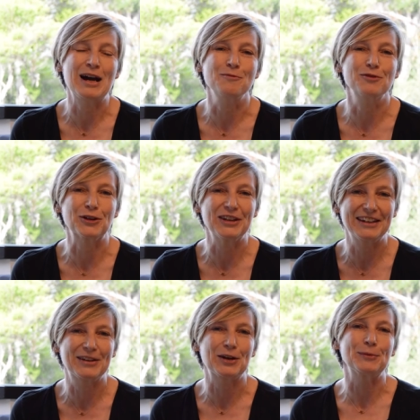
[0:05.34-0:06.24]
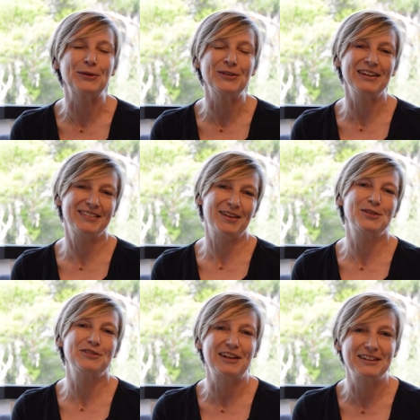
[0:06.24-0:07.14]
I'm Veronique Kiermer,
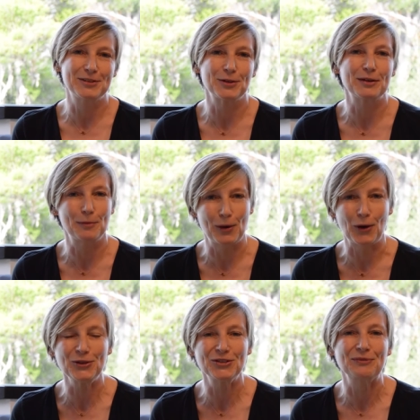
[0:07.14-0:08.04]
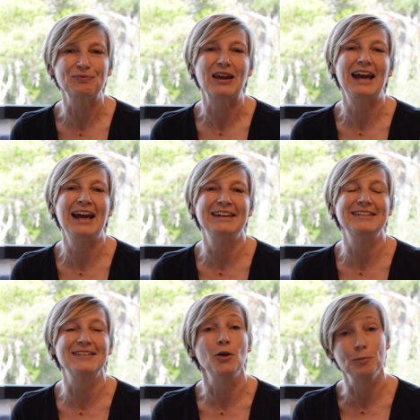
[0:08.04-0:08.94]
Executive Editor at PLOS.
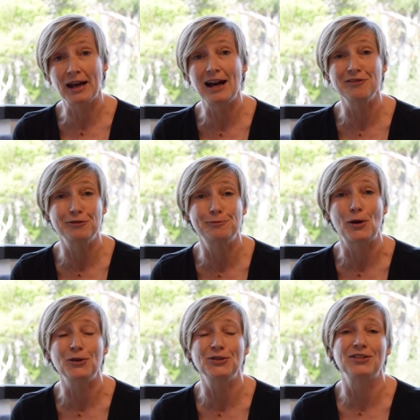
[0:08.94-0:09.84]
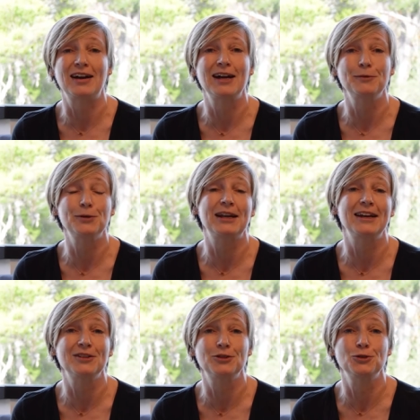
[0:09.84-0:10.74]
And on behalf of PLOS, I would
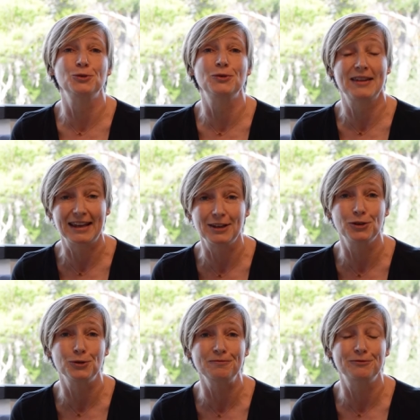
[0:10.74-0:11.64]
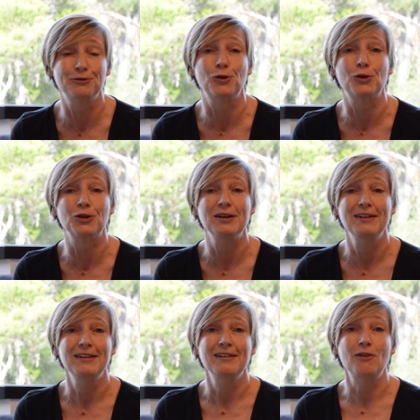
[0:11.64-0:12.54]
like to thank you for
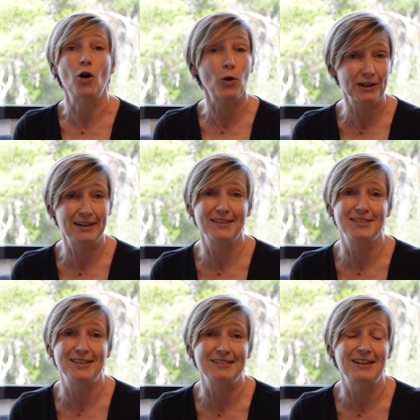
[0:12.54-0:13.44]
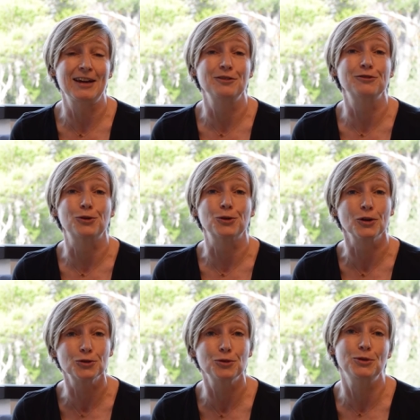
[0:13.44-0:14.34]
organizing and for
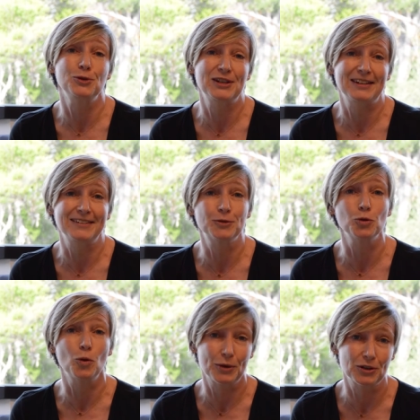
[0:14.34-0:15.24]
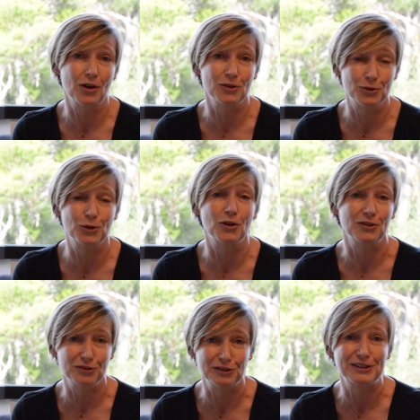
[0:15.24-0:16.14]
contributing to OpenCon
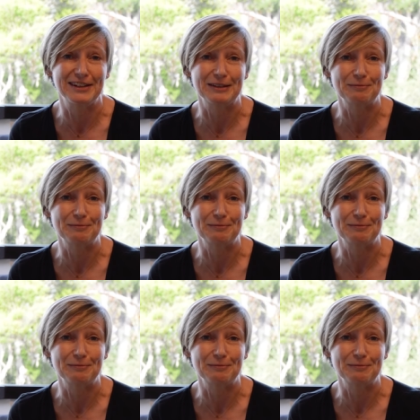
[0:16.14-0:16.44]
2015.